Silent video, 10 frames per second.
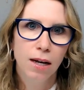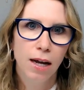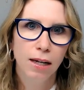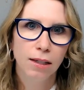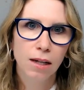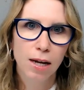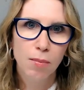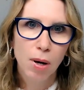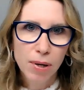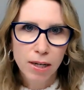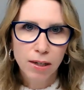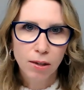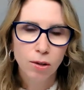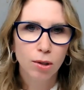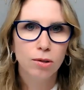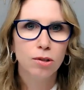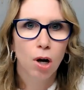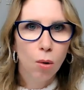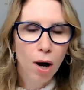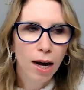and climb up a hill or
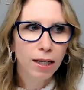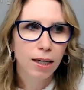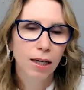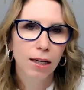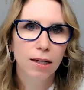go hiking.